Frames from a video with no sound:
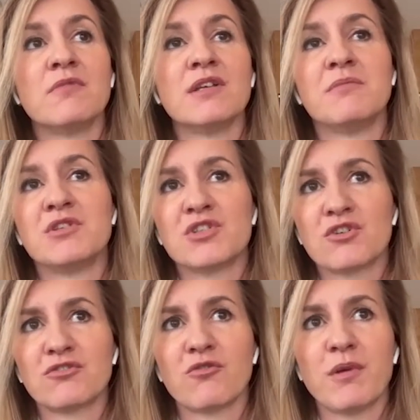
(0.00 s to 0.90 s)
in
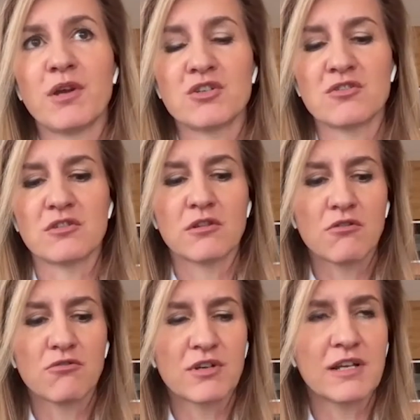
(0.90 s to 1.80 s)
majority of patients
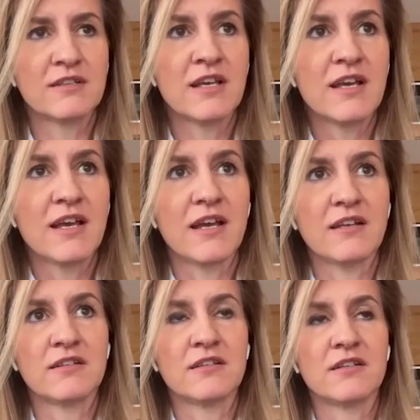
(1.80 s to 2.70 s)
low grade,
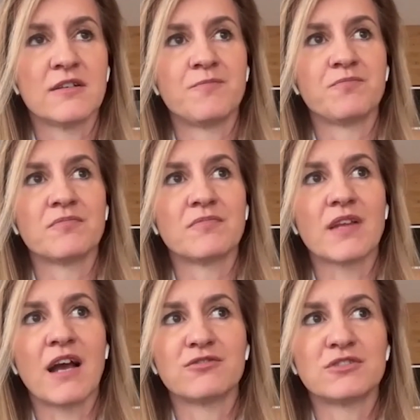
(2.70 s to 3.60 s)
and
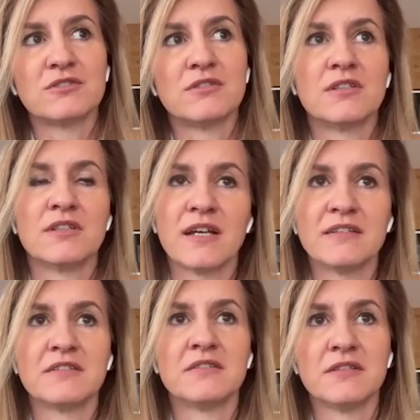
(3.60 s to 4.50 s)

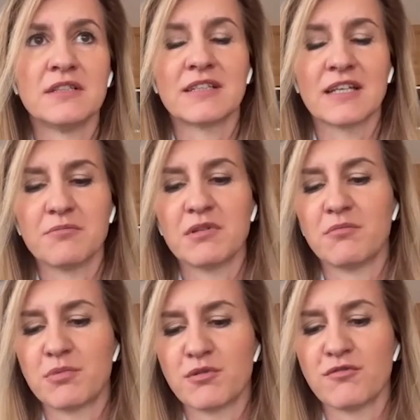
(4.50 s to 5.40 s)
and it can be
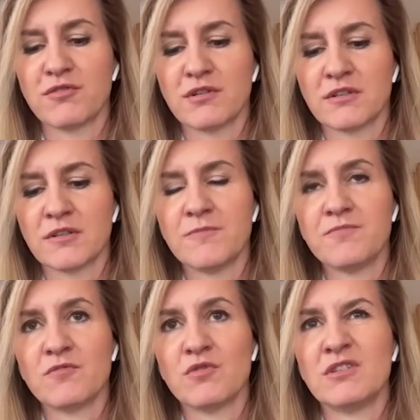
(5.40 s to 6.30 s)
approved
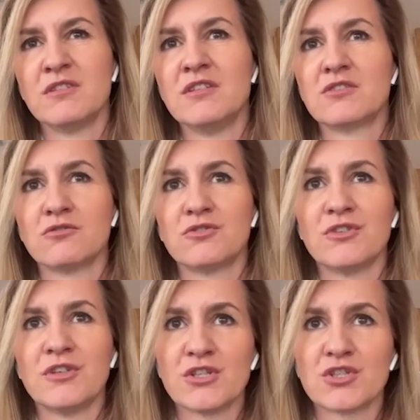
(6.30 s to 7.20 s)
with
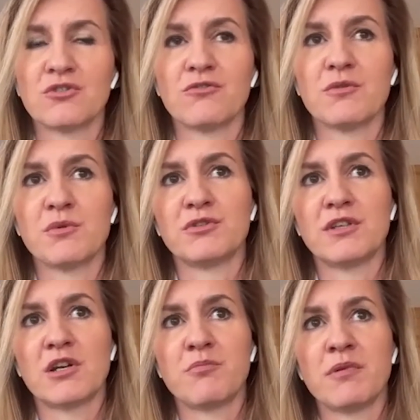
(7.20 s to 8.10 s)
discontinuation of
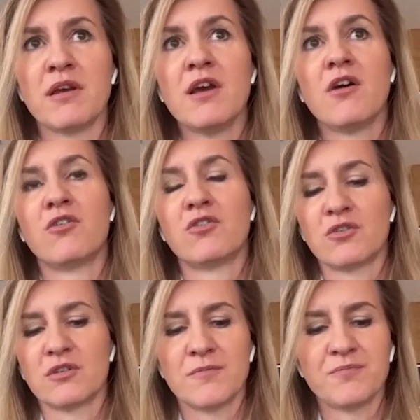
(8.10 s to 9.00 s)
immunotherapy
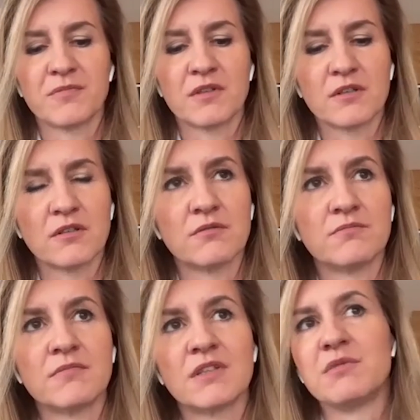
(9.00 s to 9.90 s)
or the
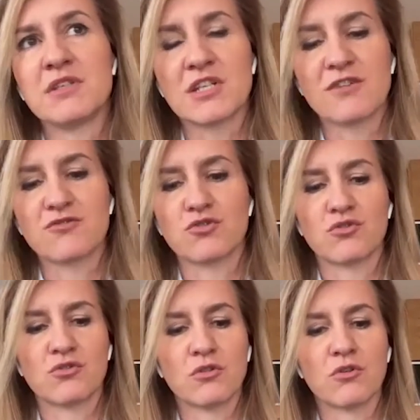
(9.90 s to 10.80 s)
administration
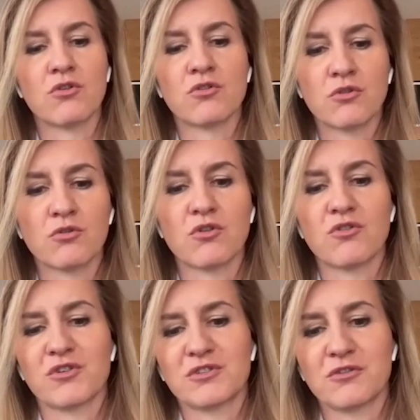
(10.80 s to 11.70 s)
of
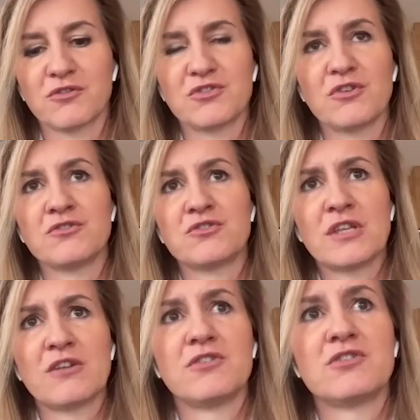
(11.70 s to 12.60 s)
glucocorticoids.
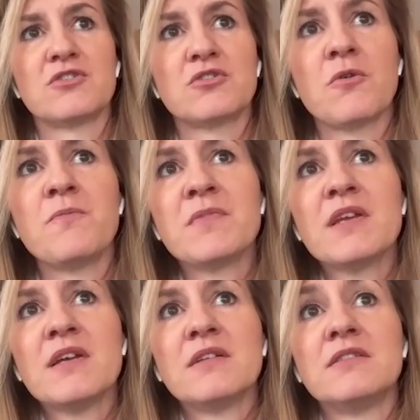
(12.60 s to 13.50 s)
Steroids. So
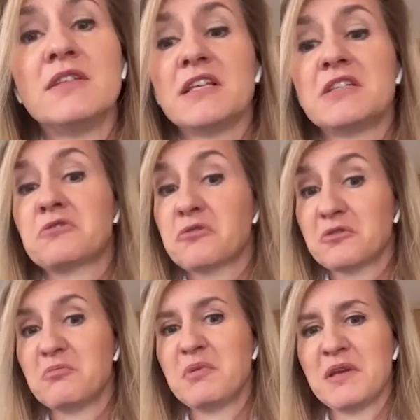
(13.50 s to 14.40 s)
this
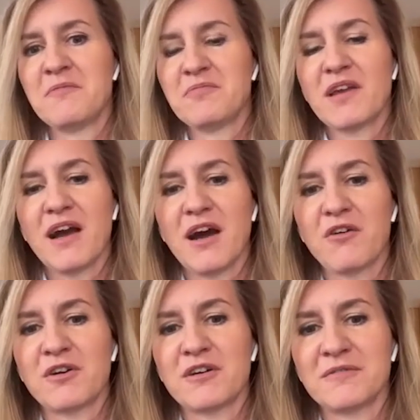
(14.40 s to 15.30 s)
could be
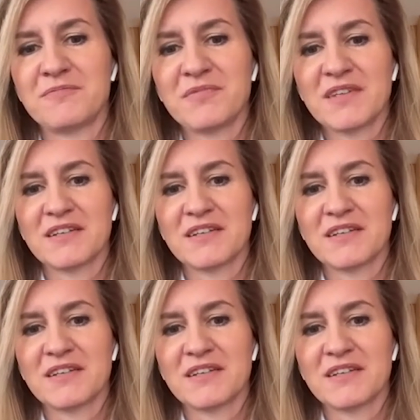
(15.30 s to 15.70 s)
our